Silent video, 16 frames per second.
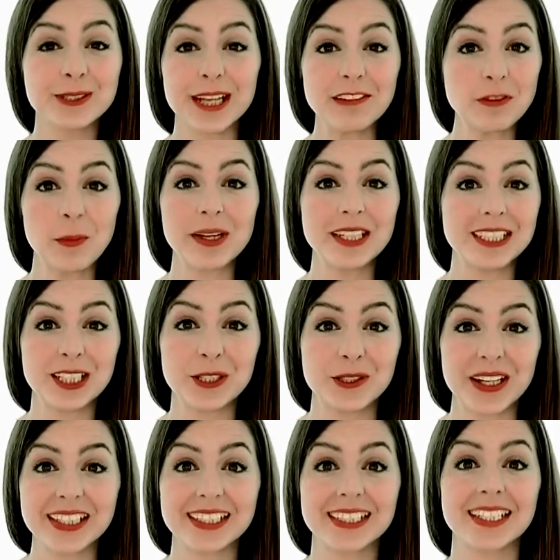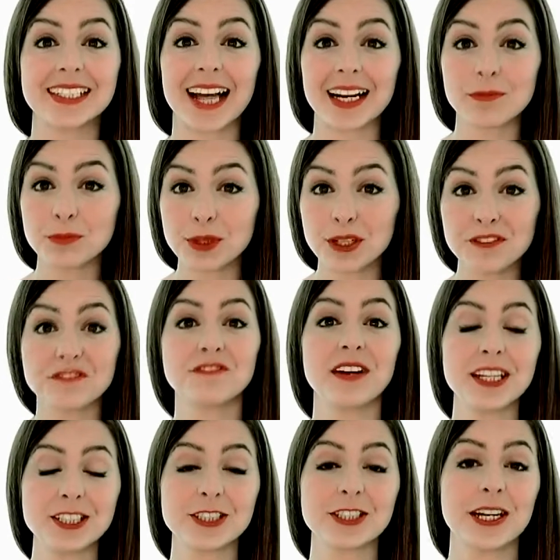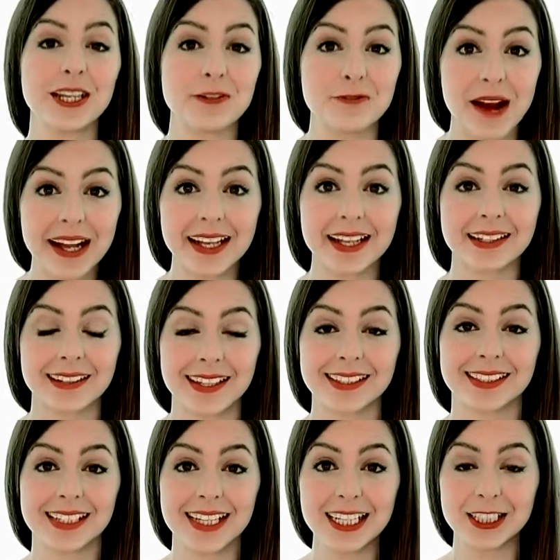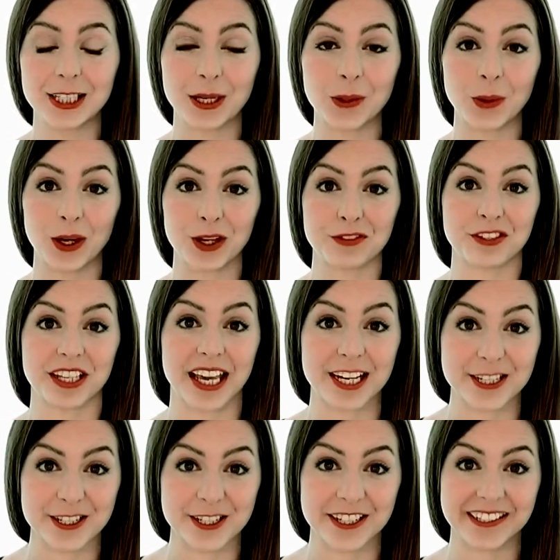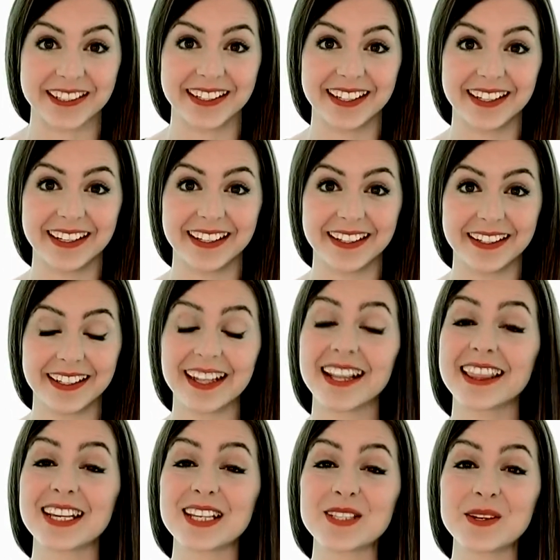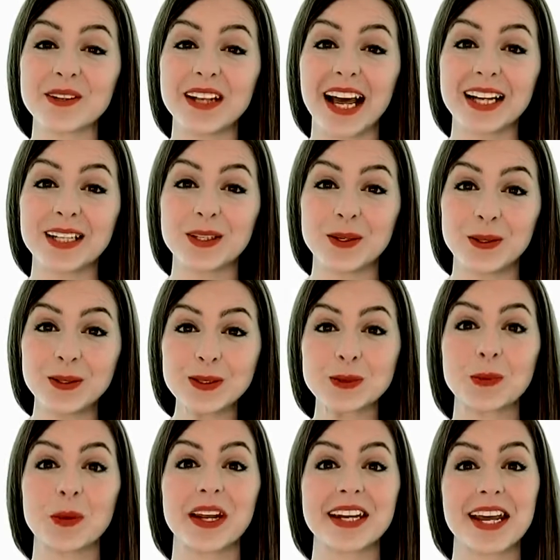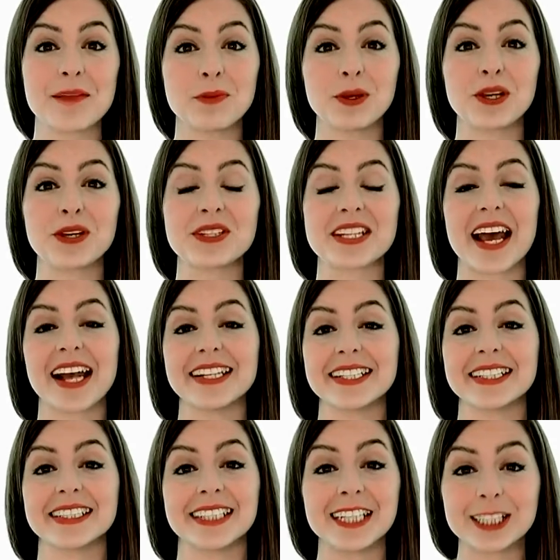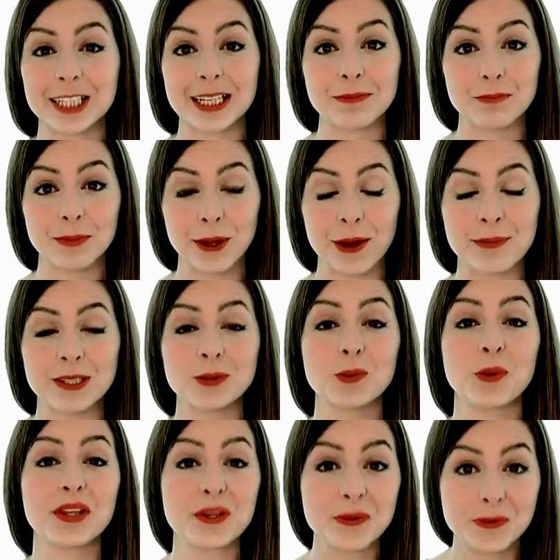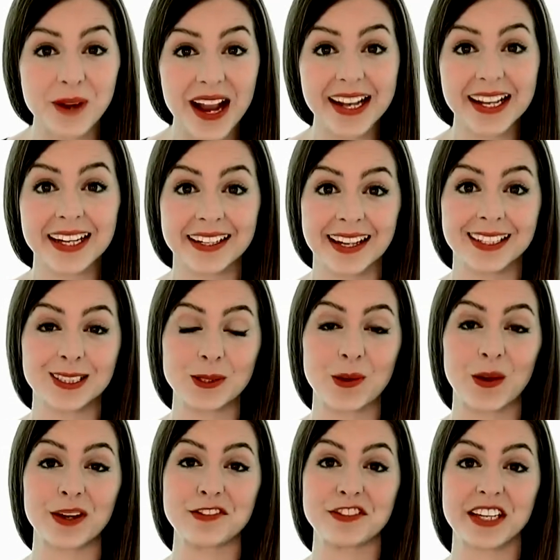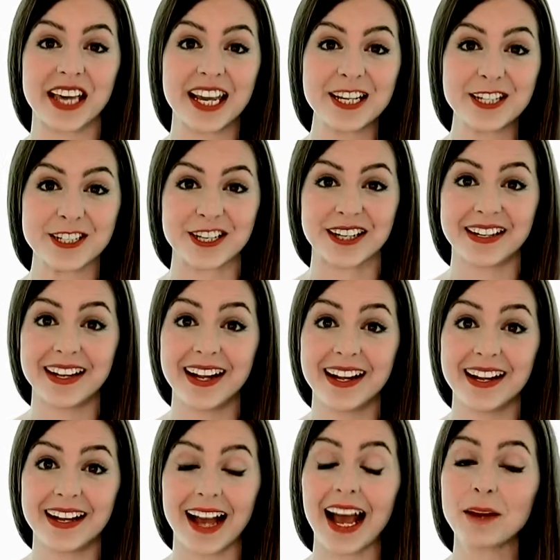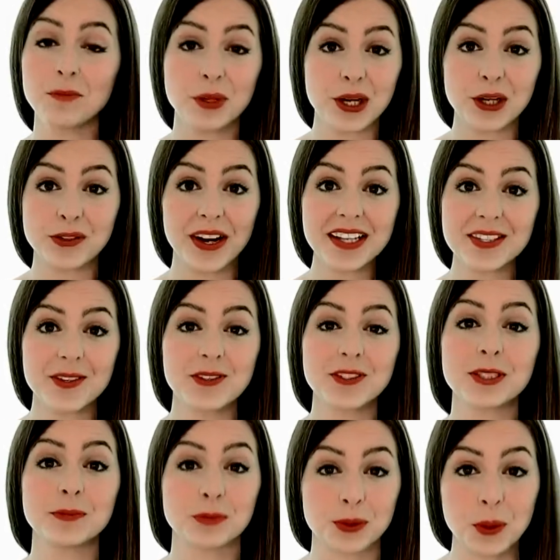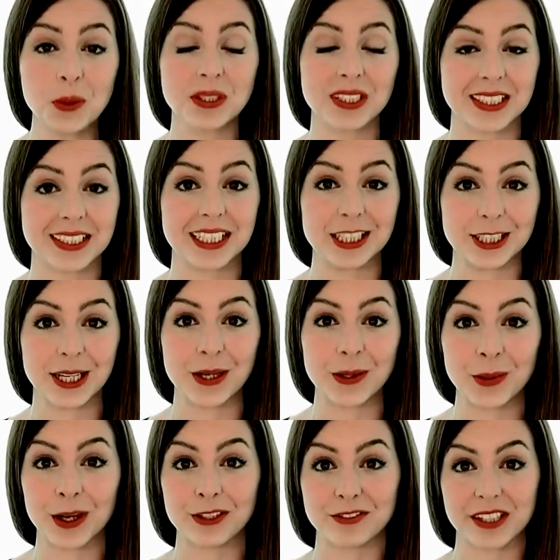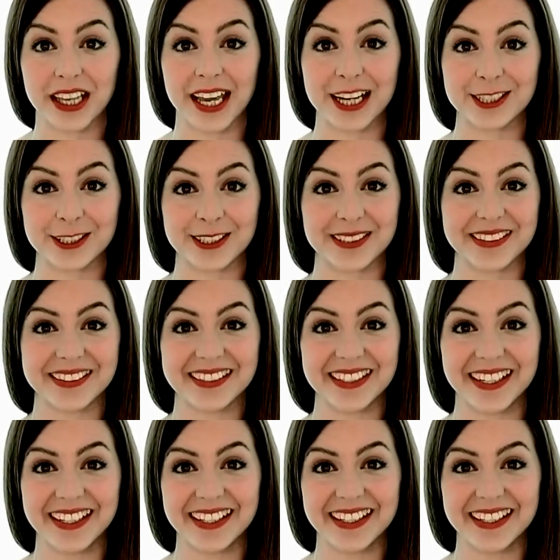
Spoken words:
government-accredited and professionally recognised teaching qualification. This online course will enable you to enter teaching employment with a recognised qualification and progress on to broader teaching qualifications.